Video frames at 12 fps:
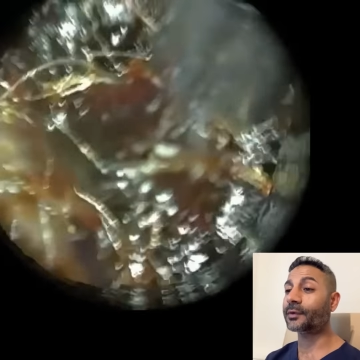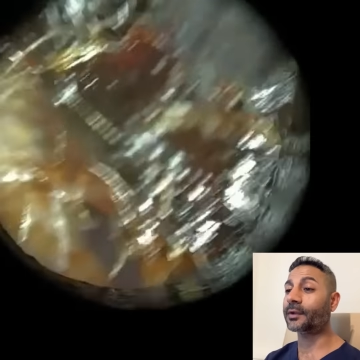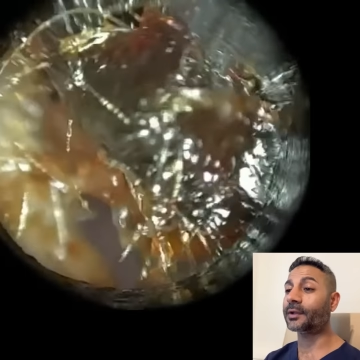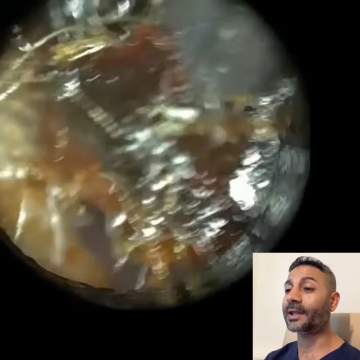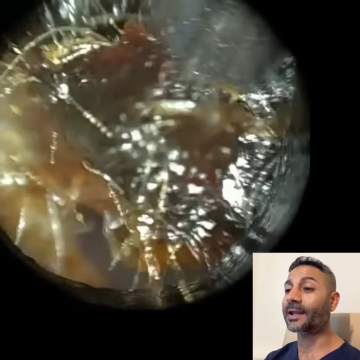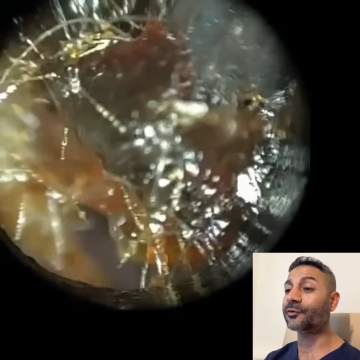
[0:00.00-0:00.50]
at
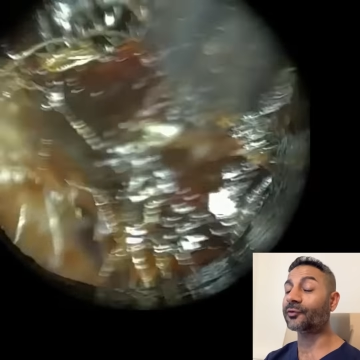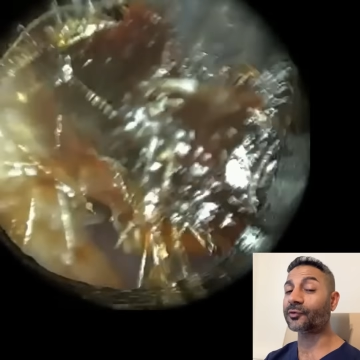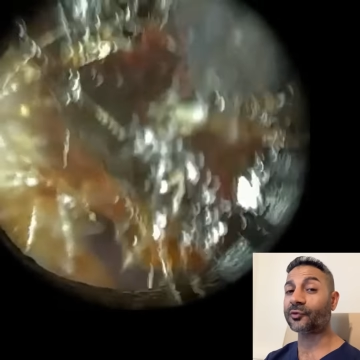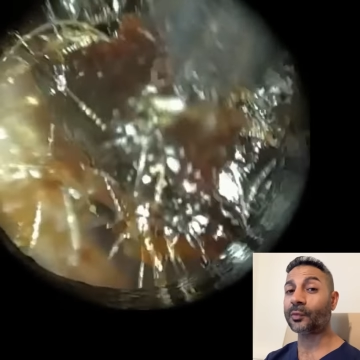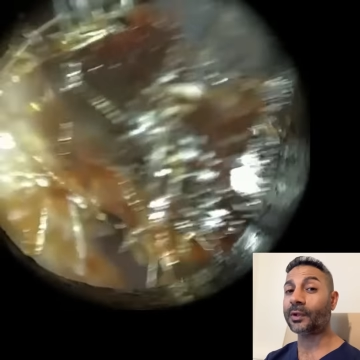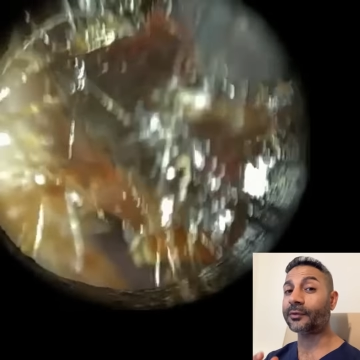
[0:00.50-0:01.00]
the entrance
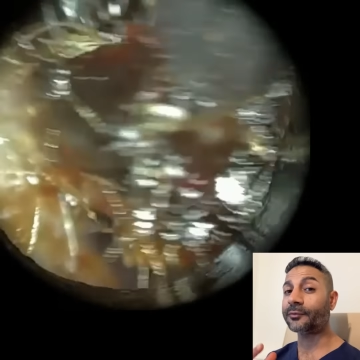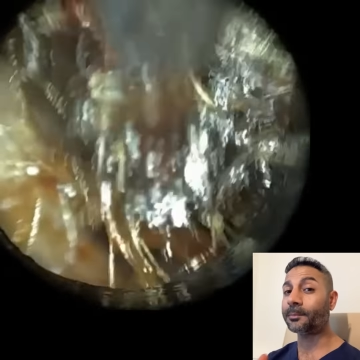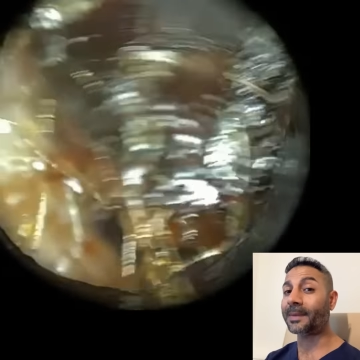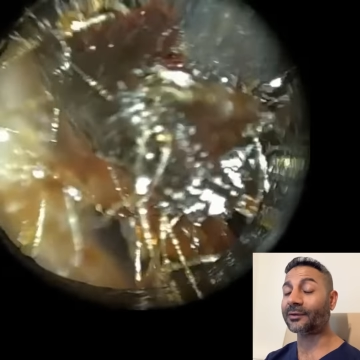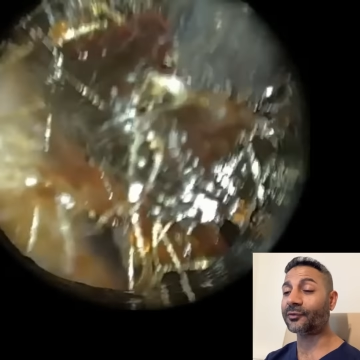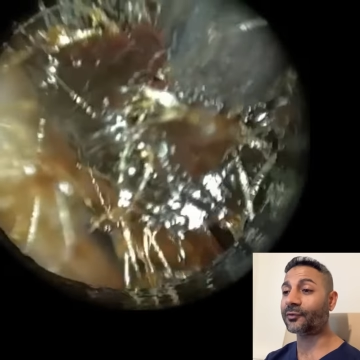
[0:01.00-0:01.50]
as well. It's
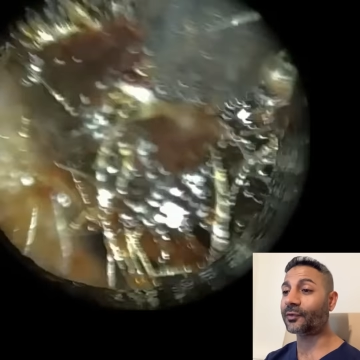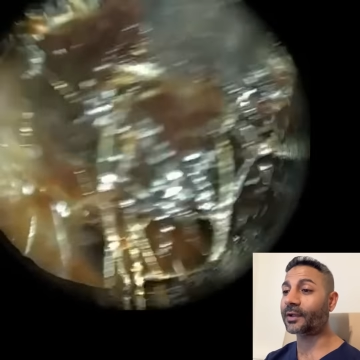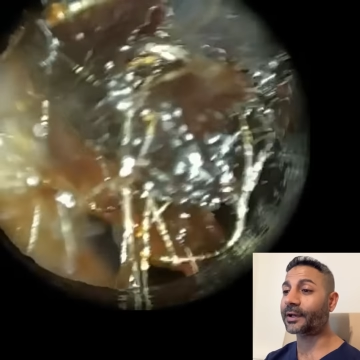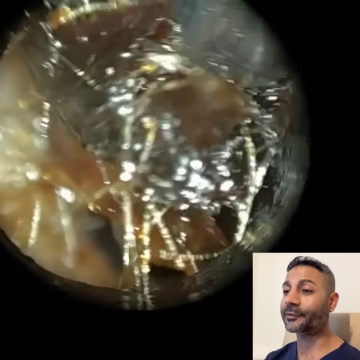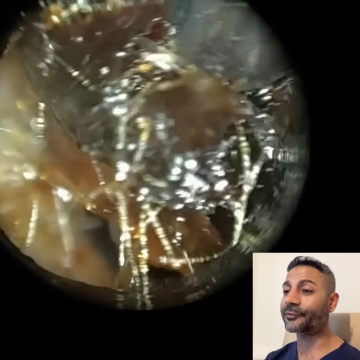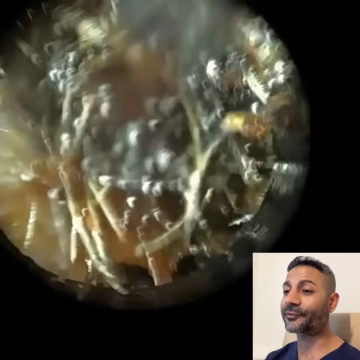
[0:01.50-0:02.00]
matted to
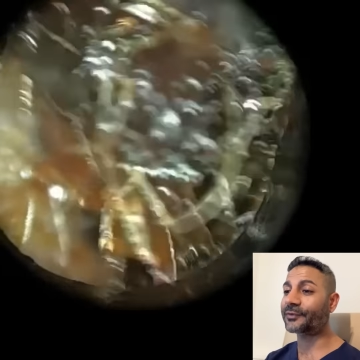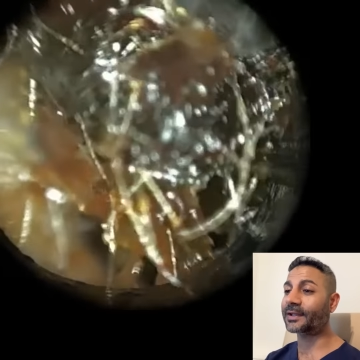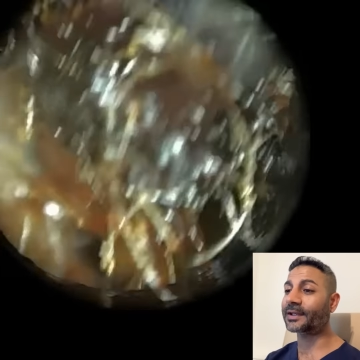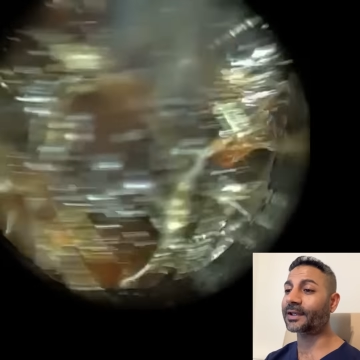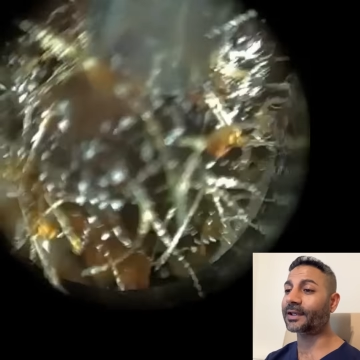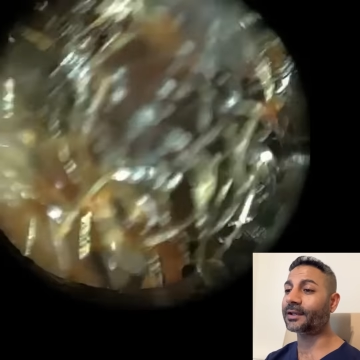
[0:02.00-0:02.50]
that. It's
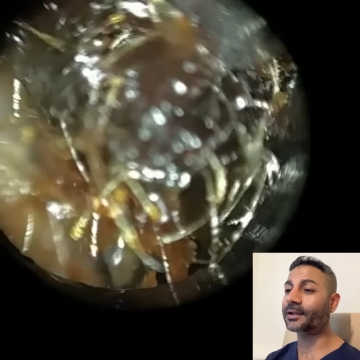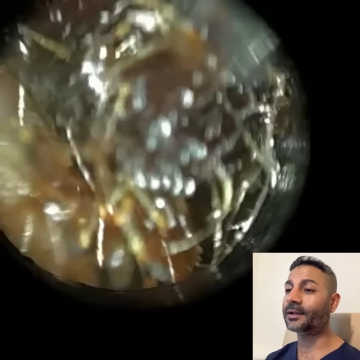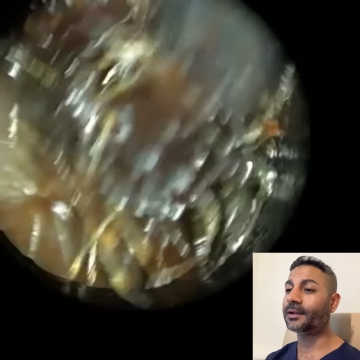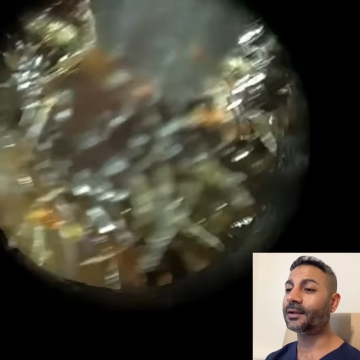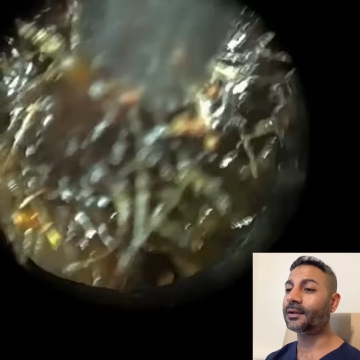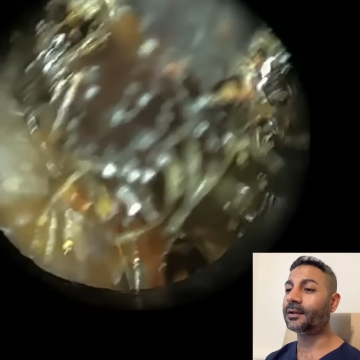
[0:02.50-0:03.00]
sticking.
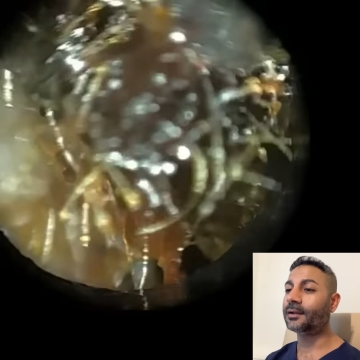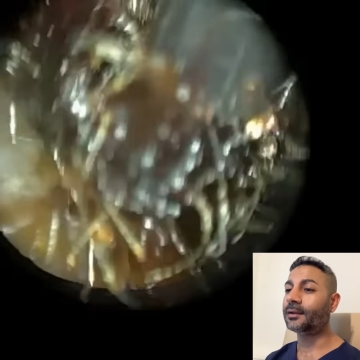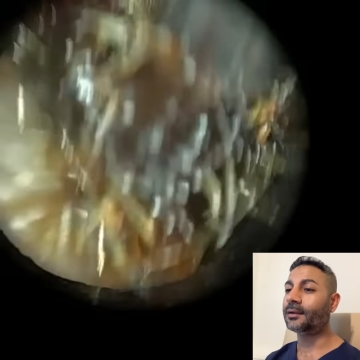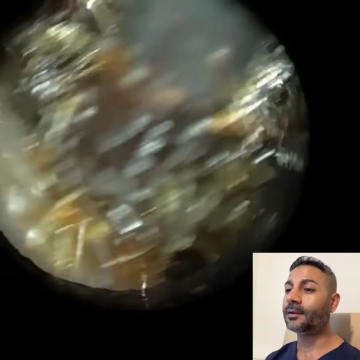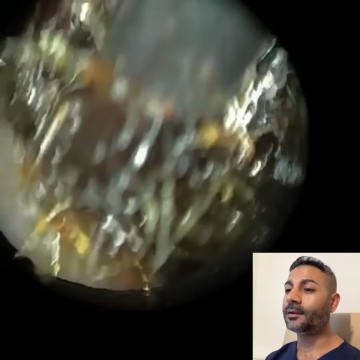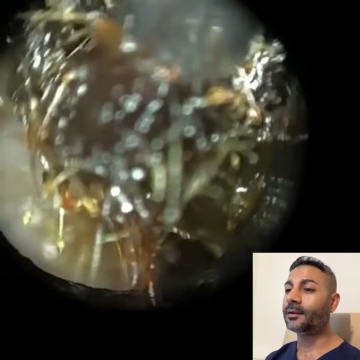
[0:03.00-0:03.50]

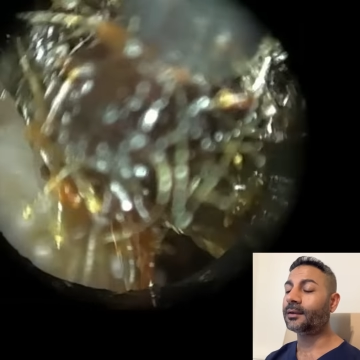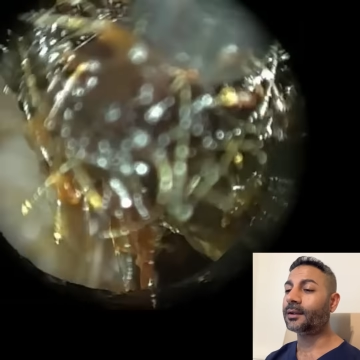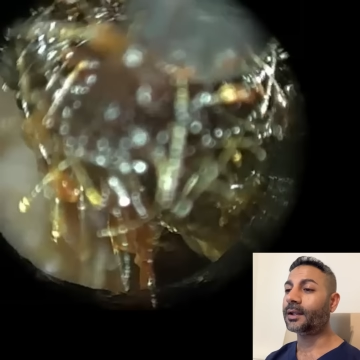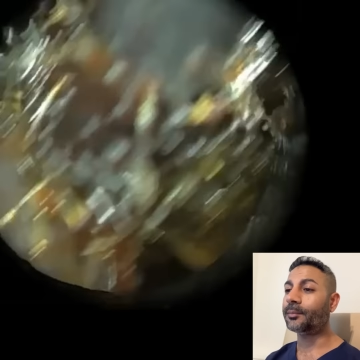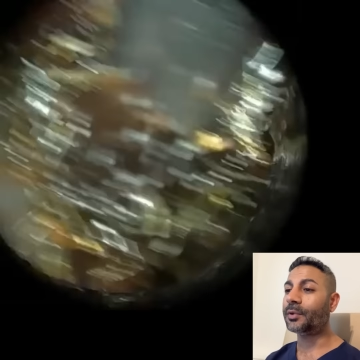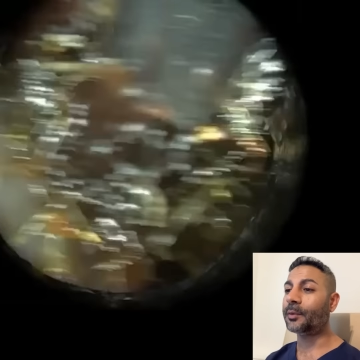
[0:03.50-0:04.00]

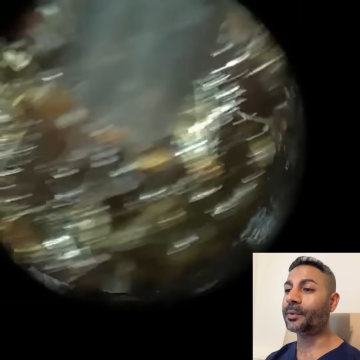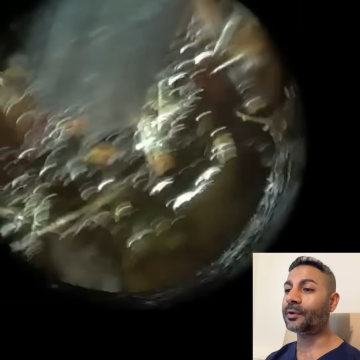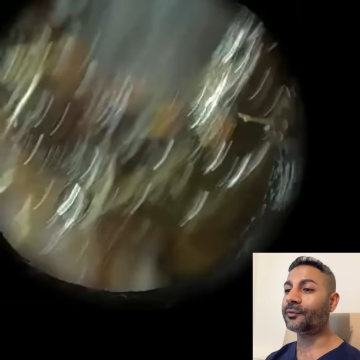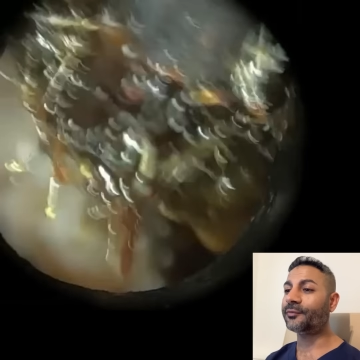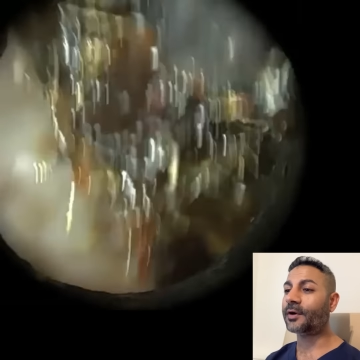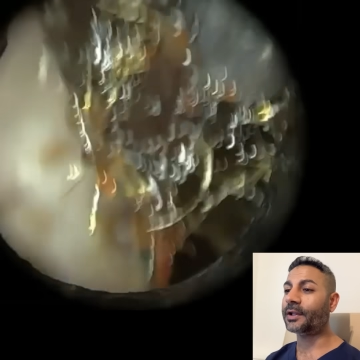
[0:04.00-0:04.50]
It put up a
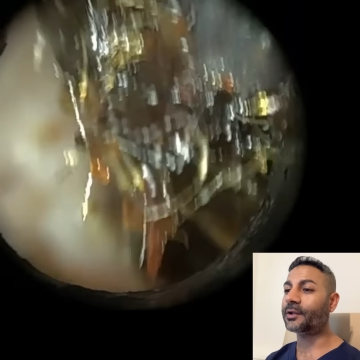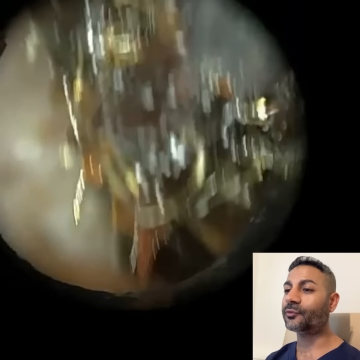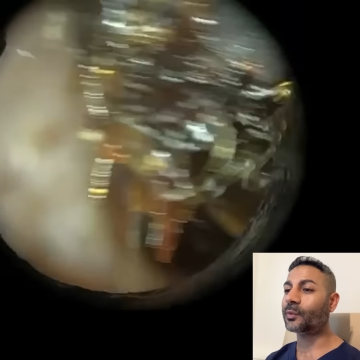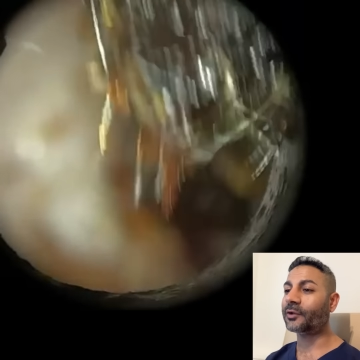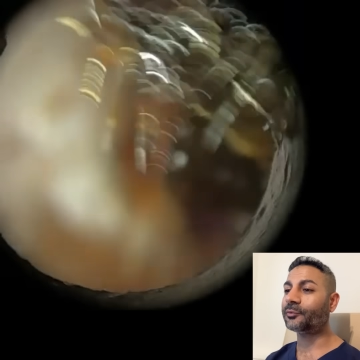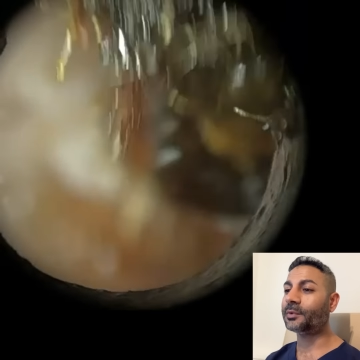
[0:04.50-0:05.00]
good fight, this
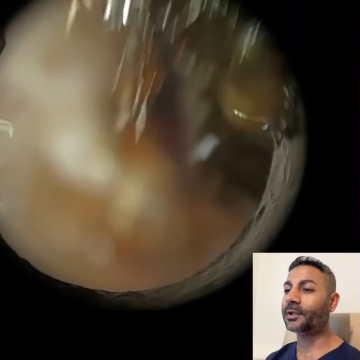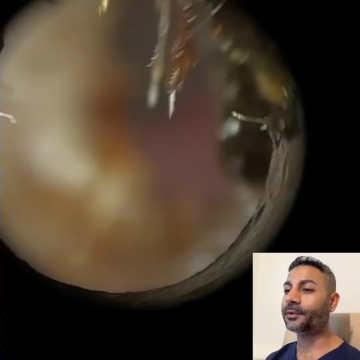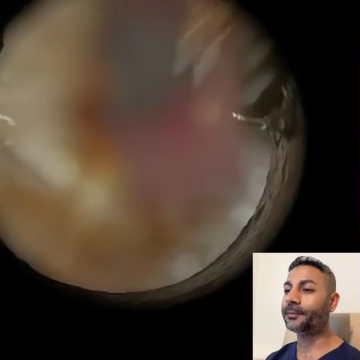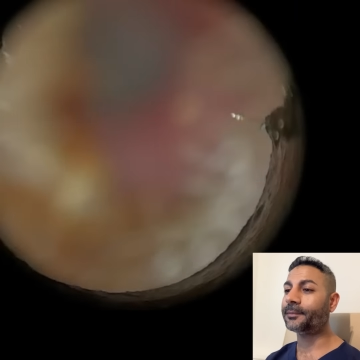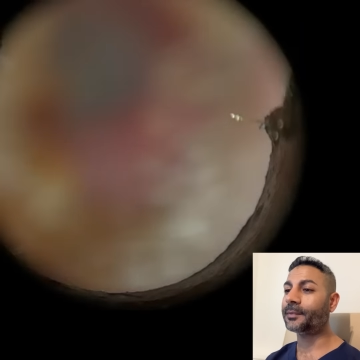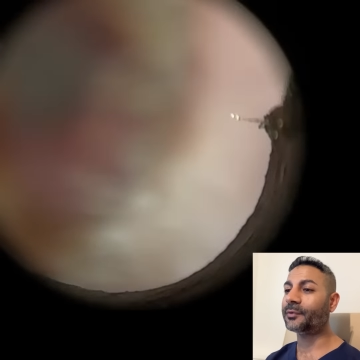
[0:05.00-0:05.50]
wax plug,
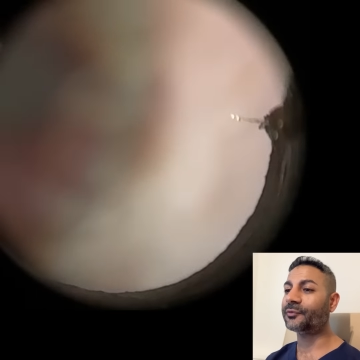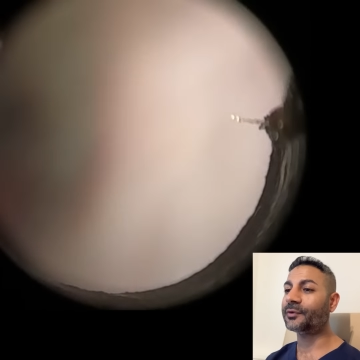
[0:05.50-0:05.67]
I must